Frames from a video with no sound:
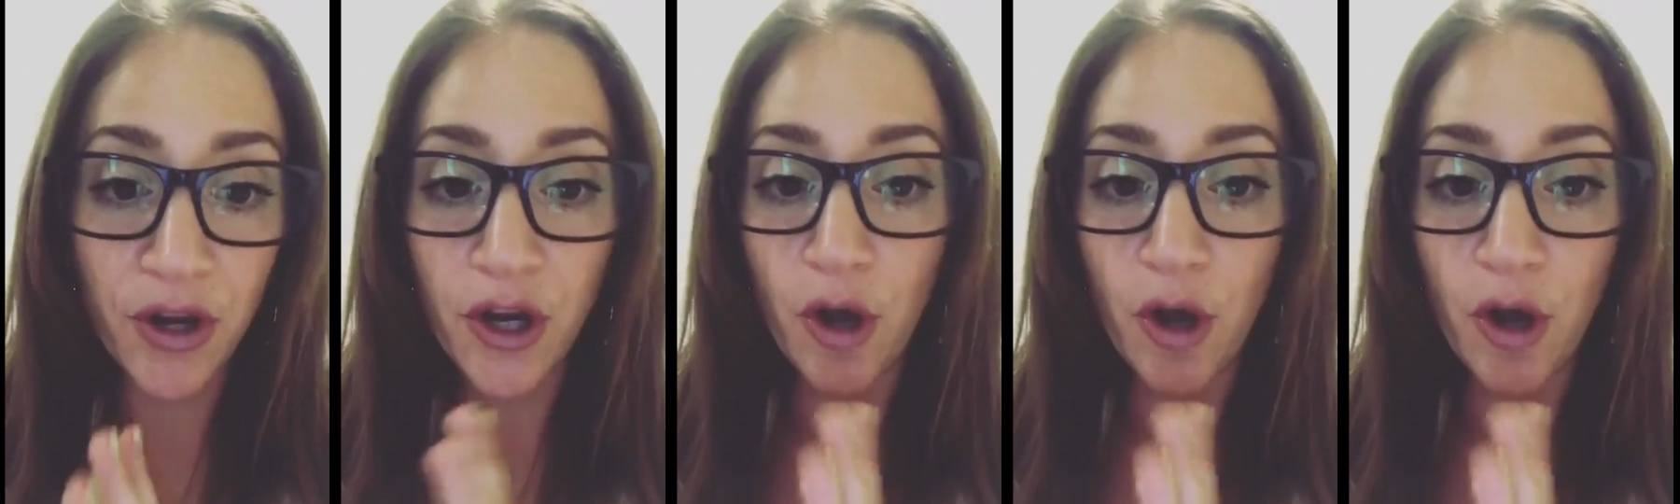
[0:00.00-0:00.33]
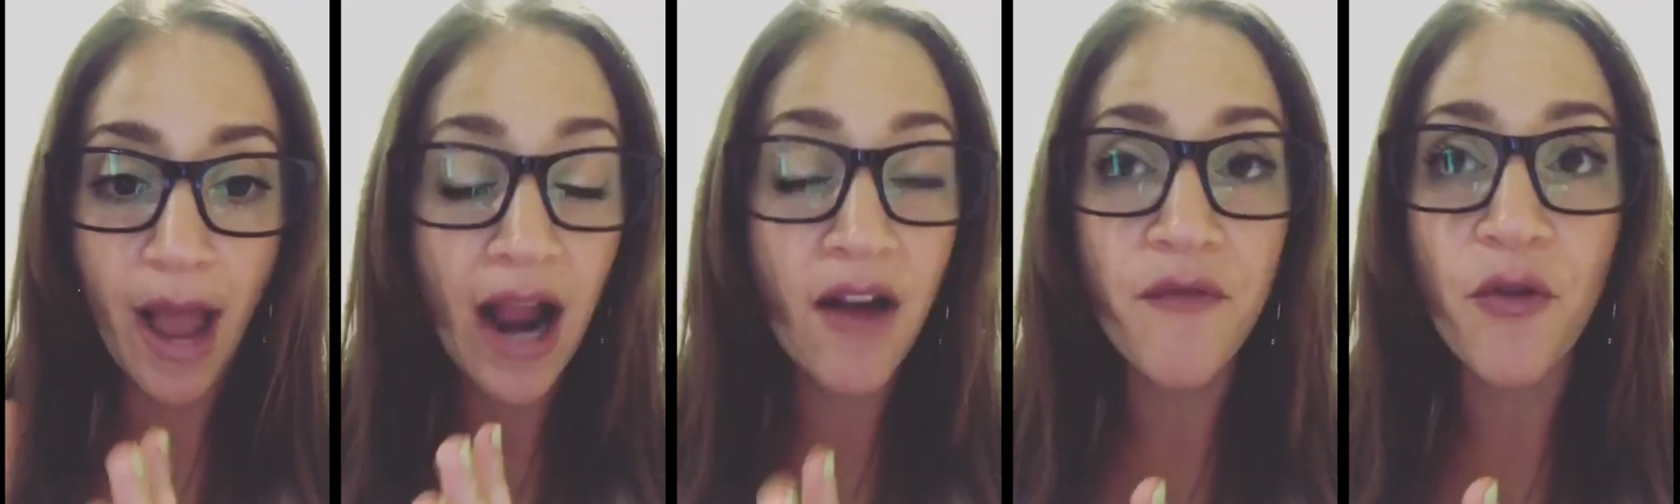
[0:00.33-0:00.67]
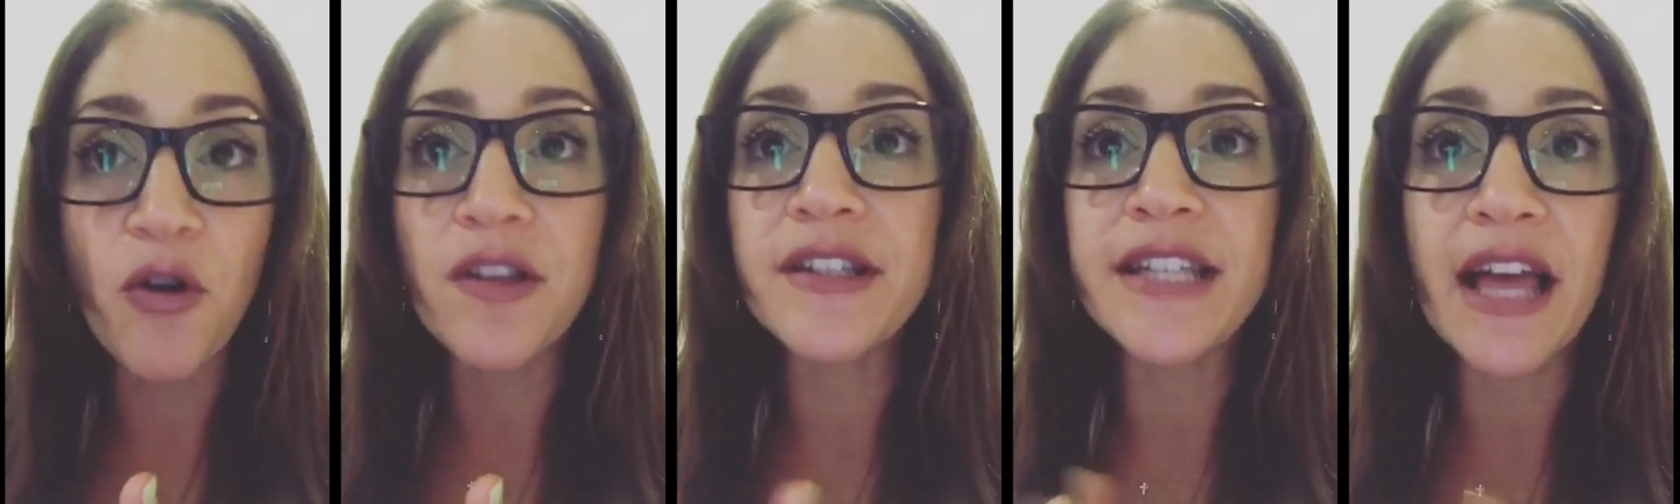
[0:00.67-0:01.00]
you go back and
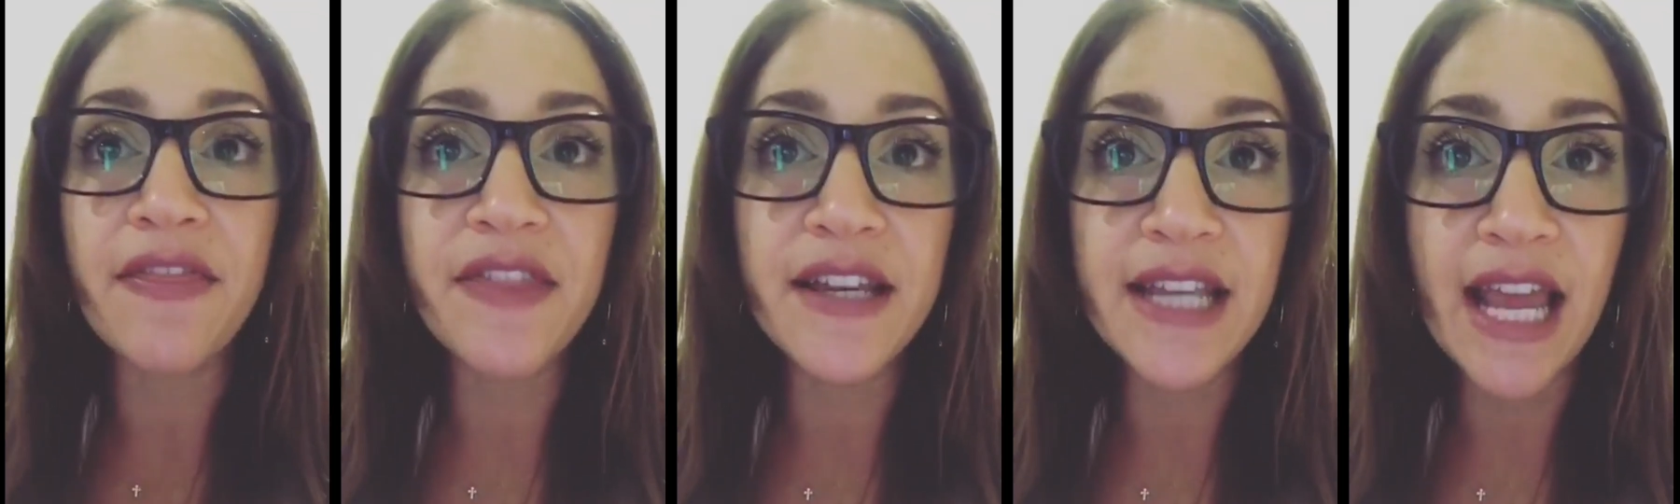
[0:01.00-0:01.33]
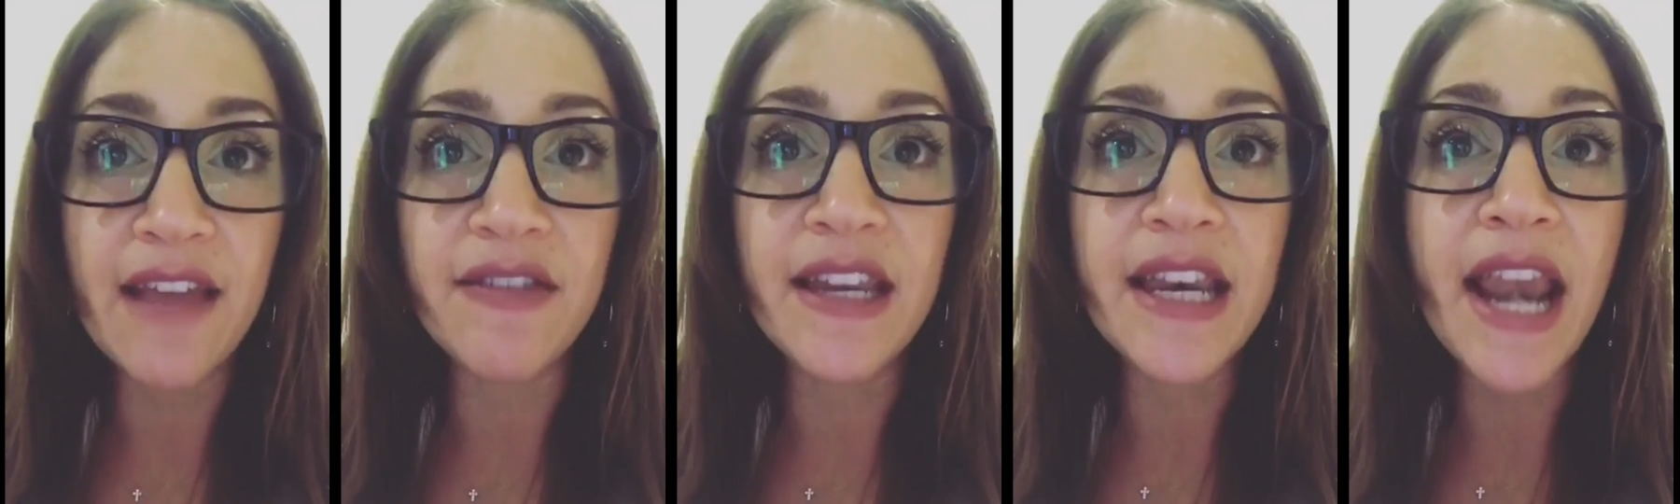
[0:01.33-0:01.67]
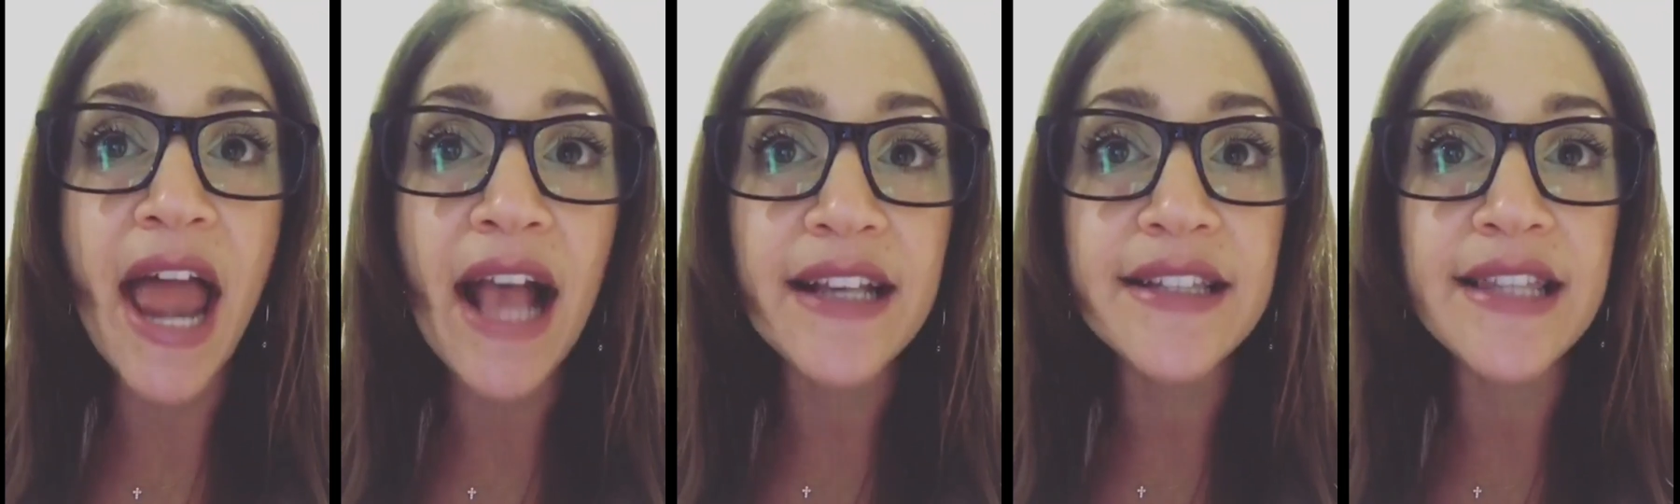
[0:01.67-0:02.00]
forth, set the date. The
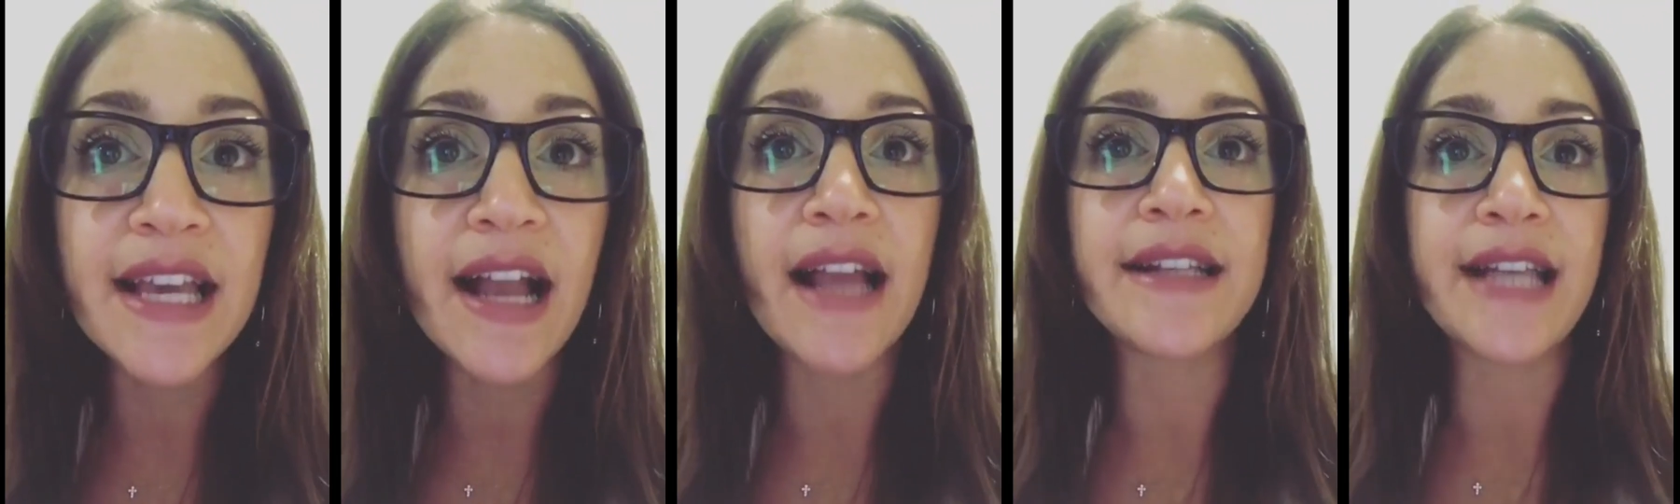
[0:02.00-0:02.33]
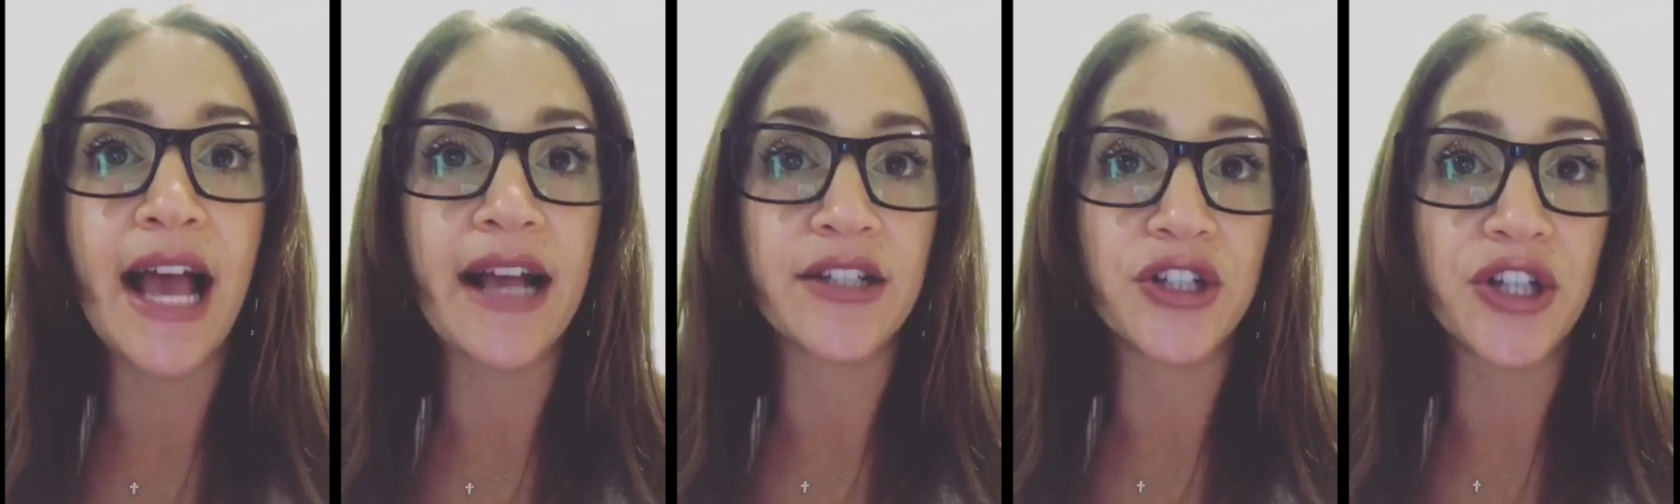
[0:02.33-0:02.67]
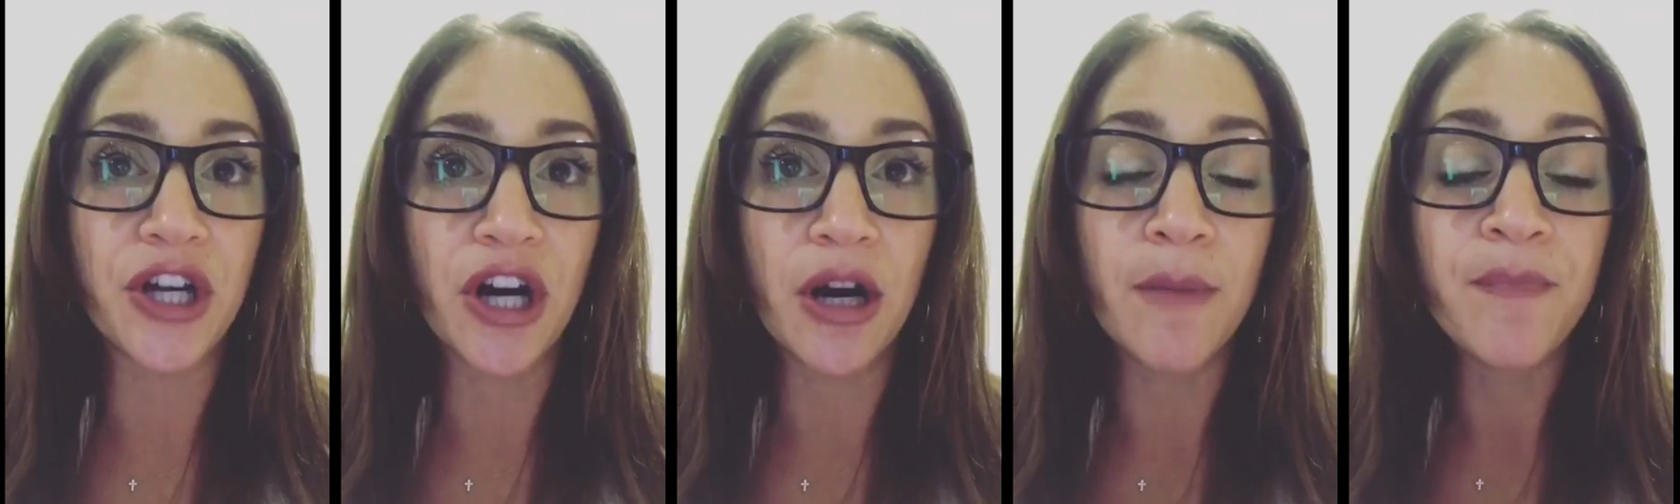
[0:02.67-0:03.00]
next thing I text
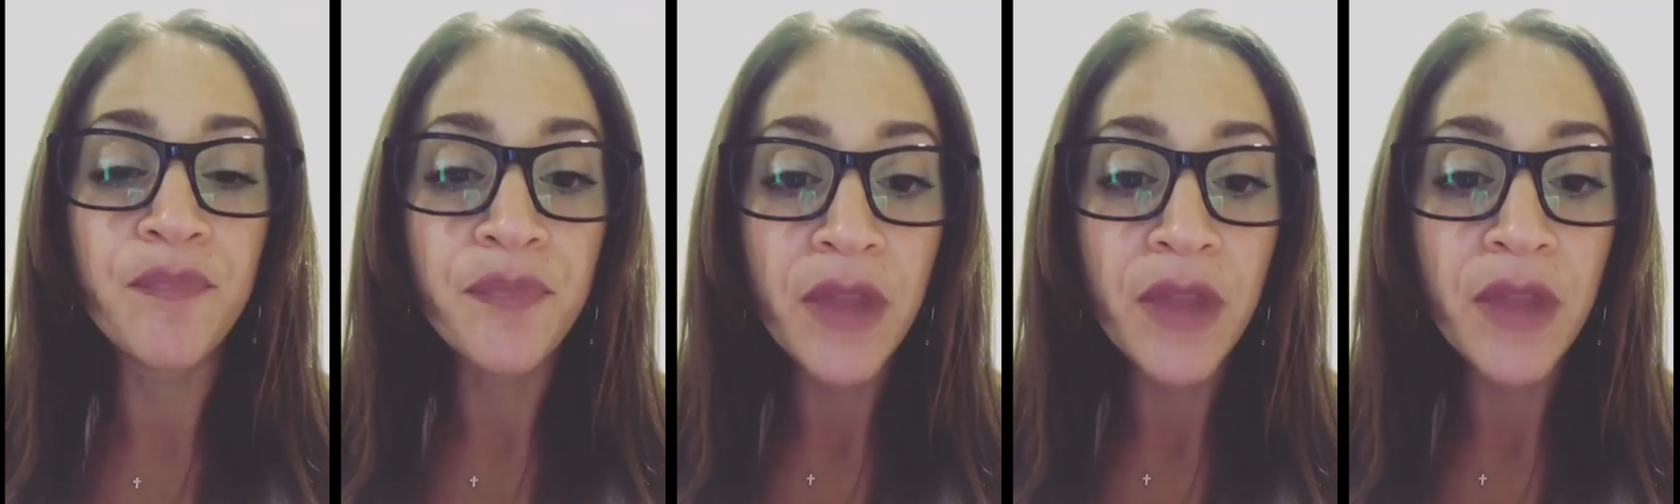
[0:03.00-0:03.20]
her